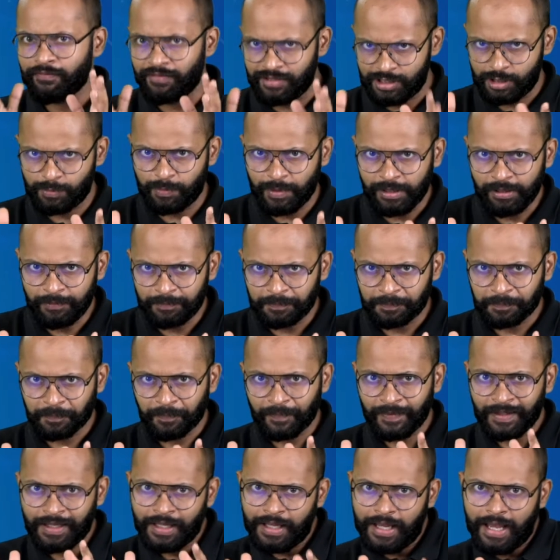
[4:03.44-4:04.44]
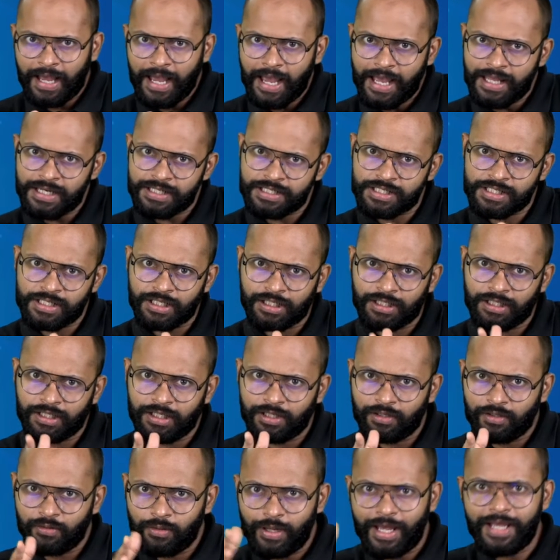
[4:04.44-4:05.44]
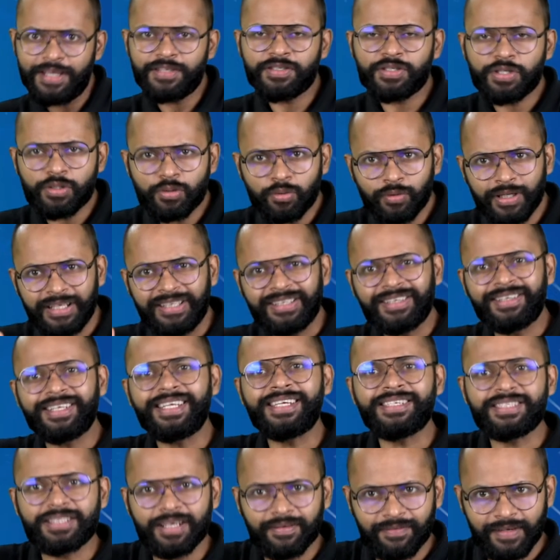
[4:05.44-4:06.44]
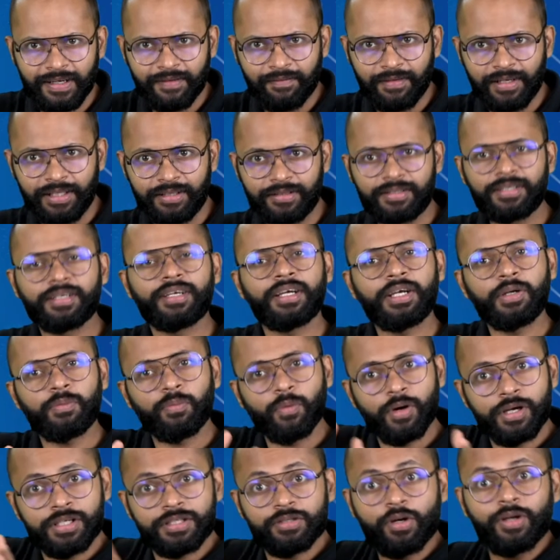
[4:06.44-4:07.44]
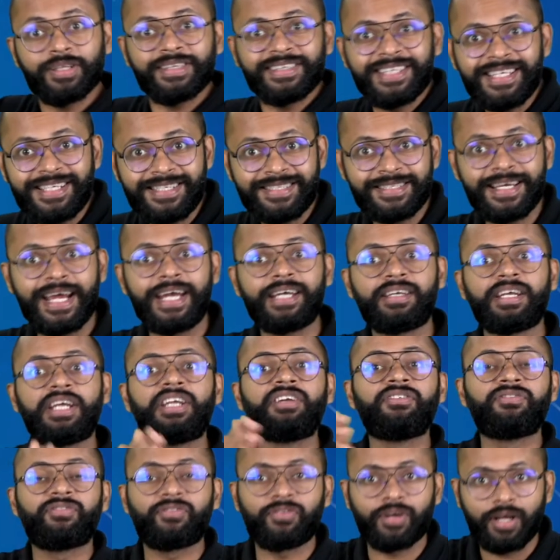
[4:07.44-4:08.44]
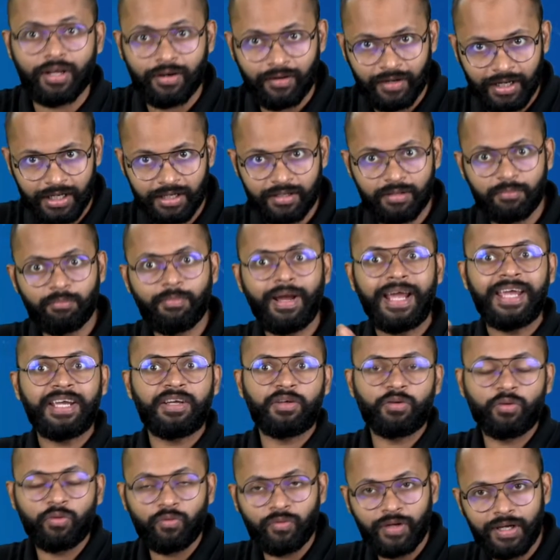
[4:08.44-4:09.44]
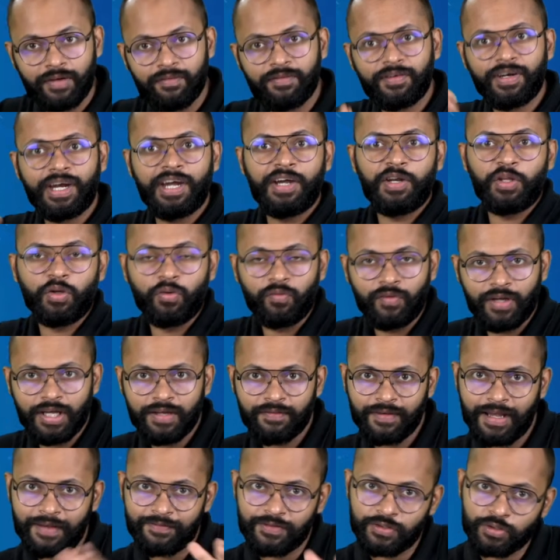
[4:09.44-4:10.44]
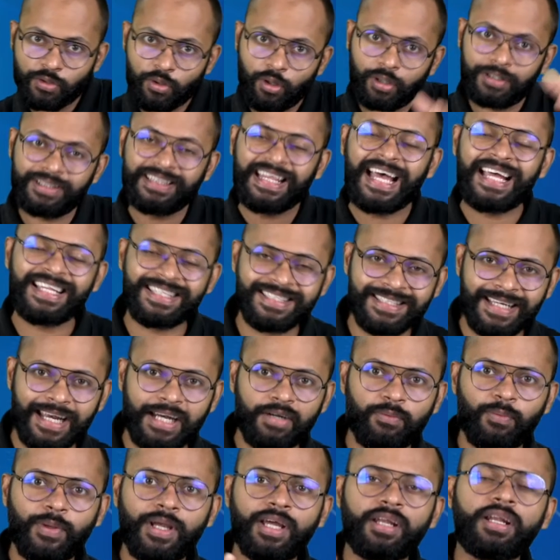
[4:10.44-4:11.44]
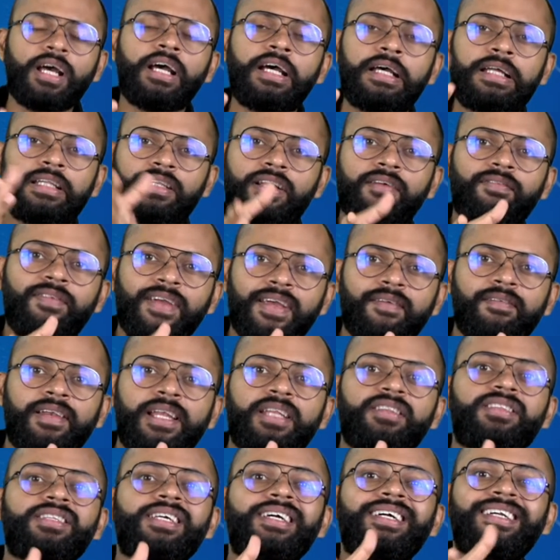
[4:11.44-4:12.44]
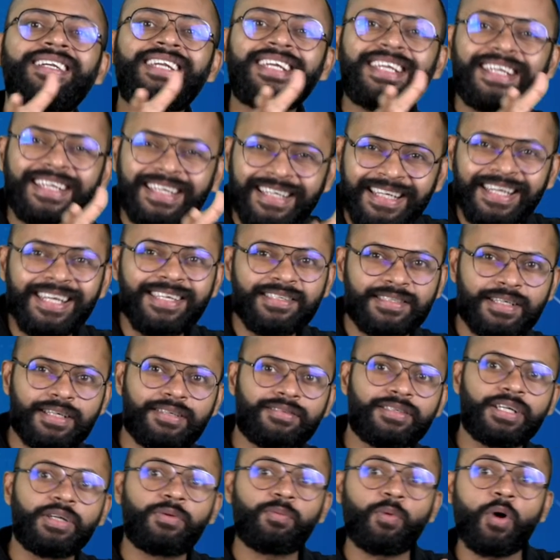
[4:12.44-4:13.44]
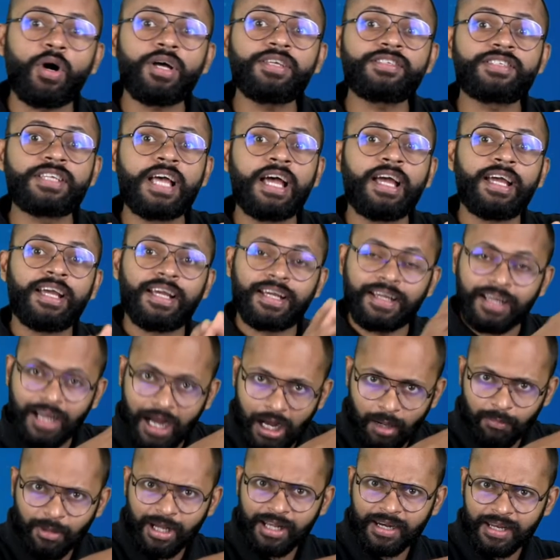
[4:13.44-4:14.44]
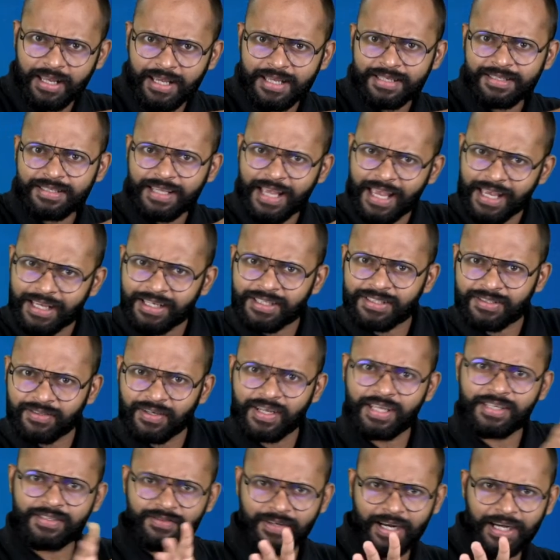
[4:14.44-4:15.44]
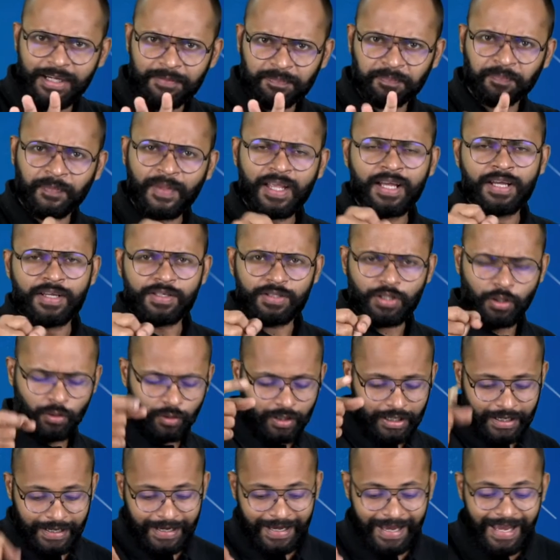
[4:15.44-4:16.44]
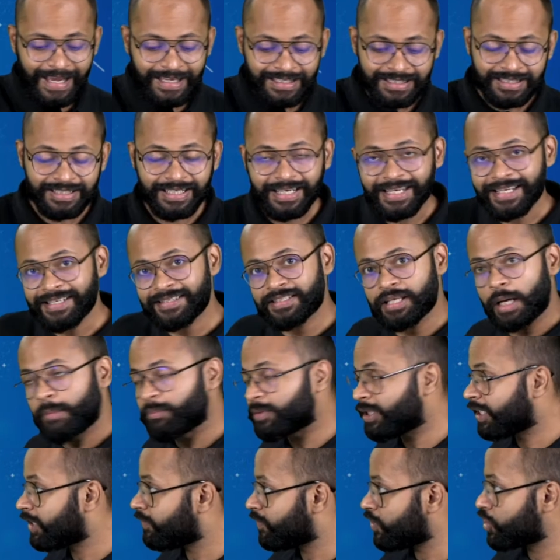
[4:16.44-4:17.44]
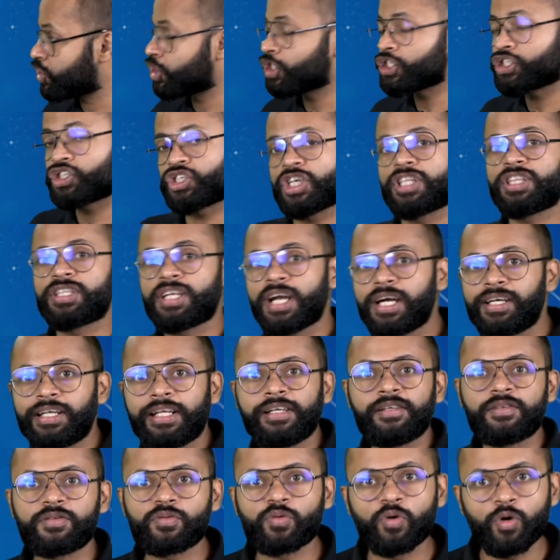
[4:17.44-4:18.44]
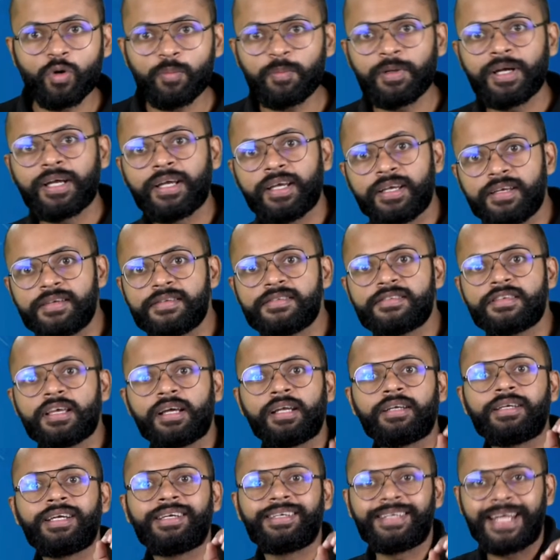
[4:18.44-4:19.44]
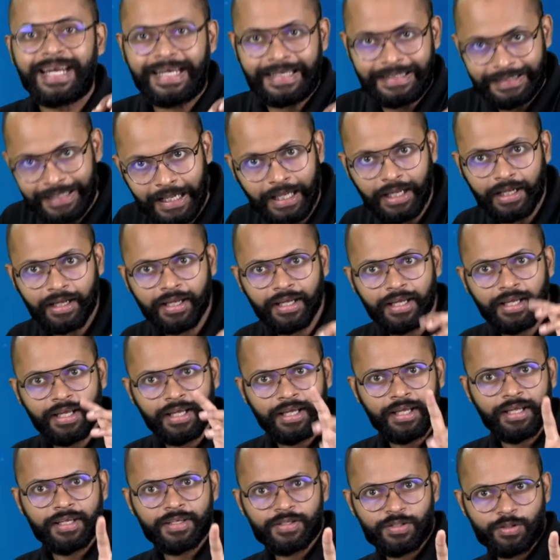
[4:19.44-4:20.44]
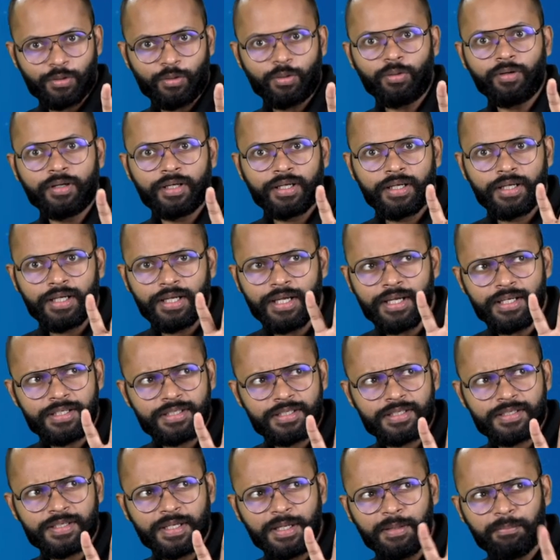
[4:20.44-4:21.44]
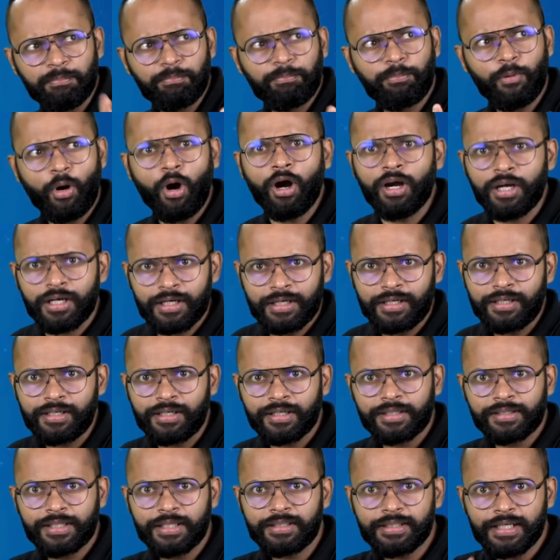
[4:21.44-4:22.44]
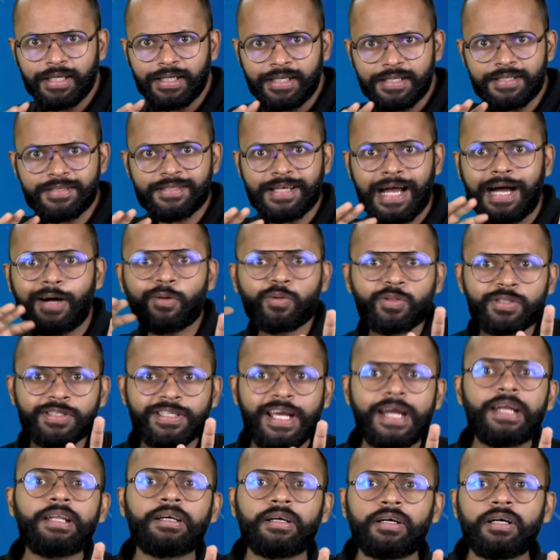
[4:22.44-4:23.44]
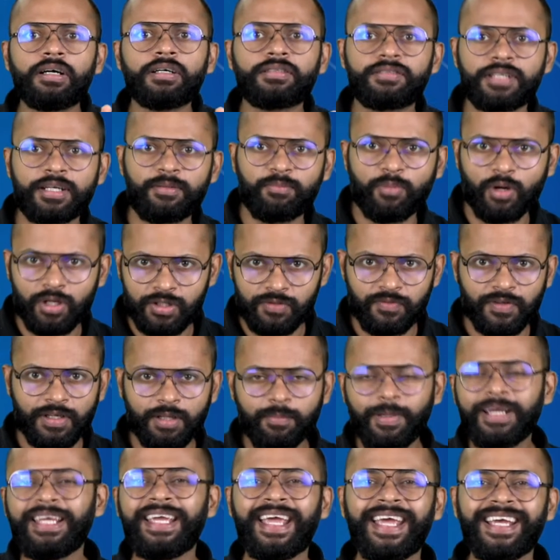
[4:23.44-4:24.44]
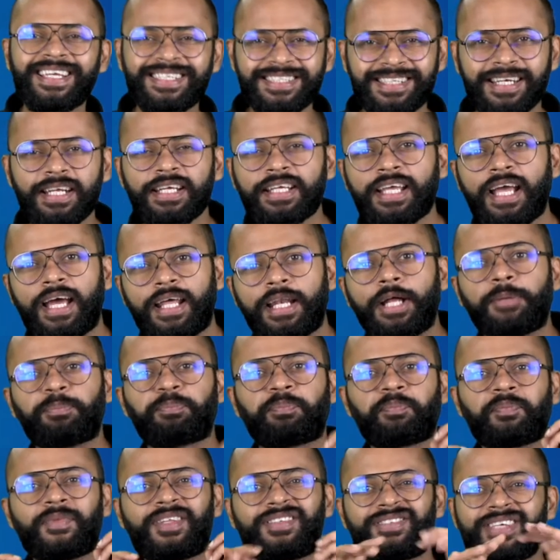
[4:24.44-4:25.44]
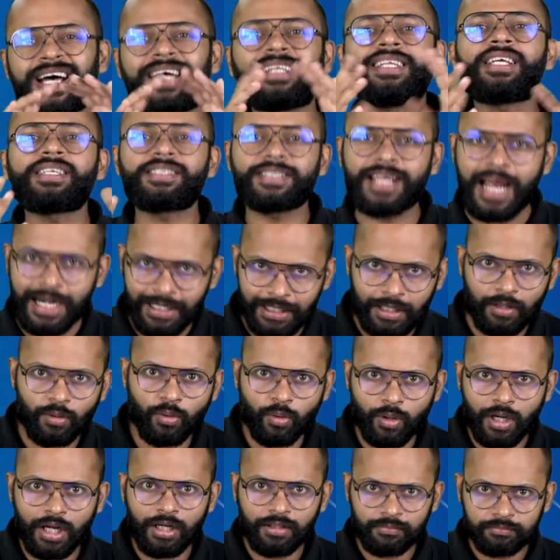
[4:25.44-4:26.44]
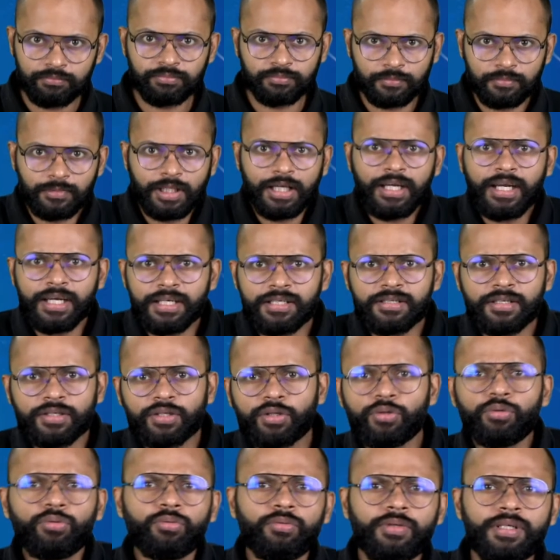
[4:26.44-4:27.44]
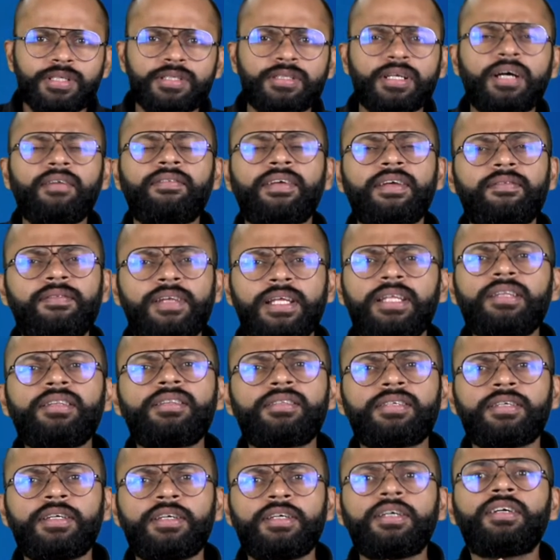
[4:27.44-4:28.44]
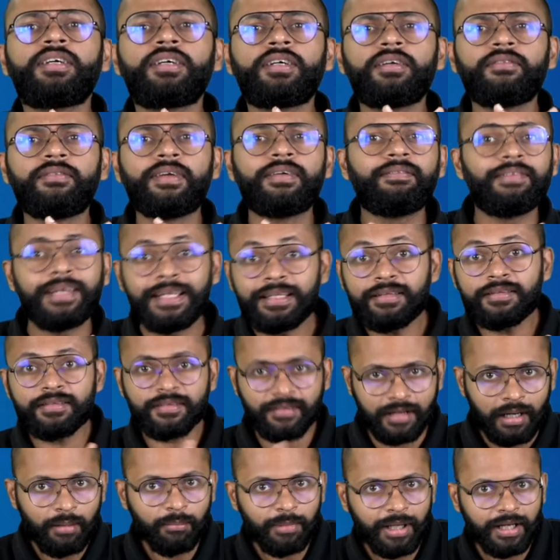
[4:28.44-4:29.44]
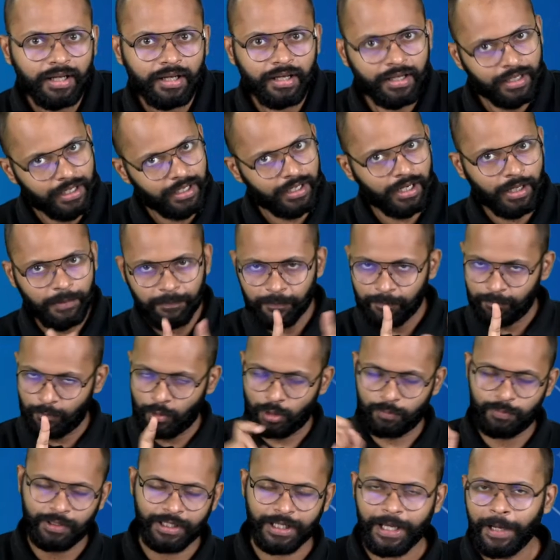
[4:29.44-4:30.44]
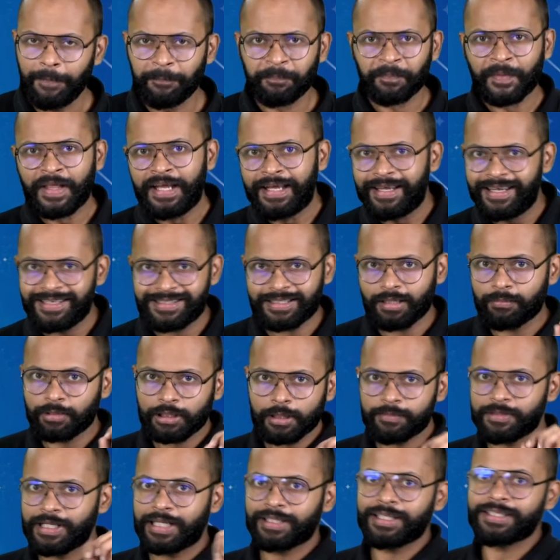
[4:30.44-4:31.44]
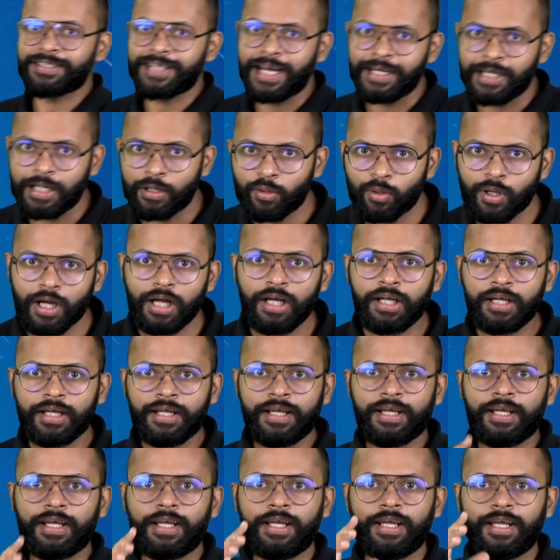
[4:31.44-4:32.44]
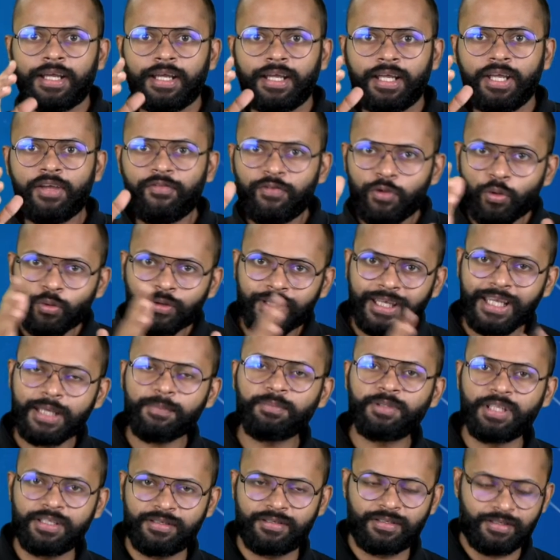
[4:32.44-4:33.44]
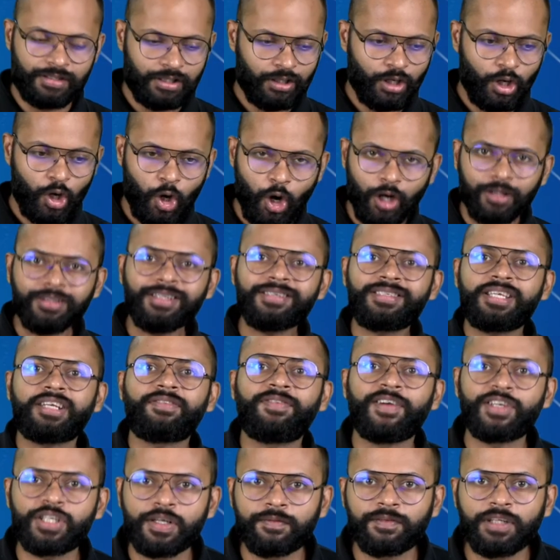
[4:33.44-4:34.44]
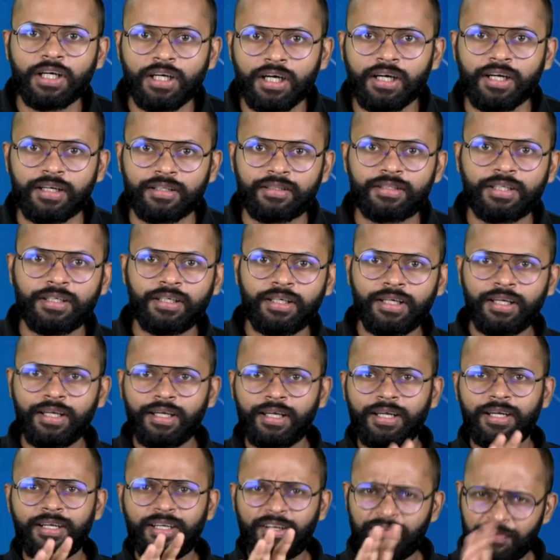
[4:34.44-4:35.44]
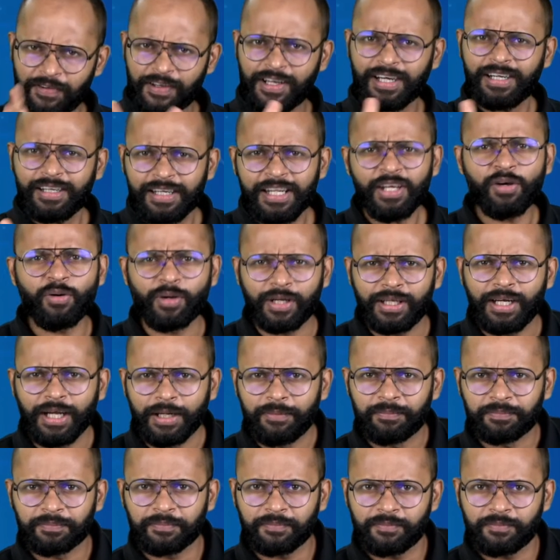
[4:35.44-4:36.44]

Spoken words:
visible, and as you increase the wavelength, it was on this side, infrared, microwave, radio wave. As you go on that side where the wavelength decreases, it was gamma rays, X-rays, right? So, X-ray is something which Chandra telescope is detecting. So, it's important that it is outside Earth's atmosphere. Bhai, X-ray kya hai na? Zyada scatter hoga. Correct? Kyun? Iska wavelength kam hai. Hai na? Bahut badhiya. Iska matlab zyada scatter hoga. If you keep this on the surface of the Earth, difficulty hogi na?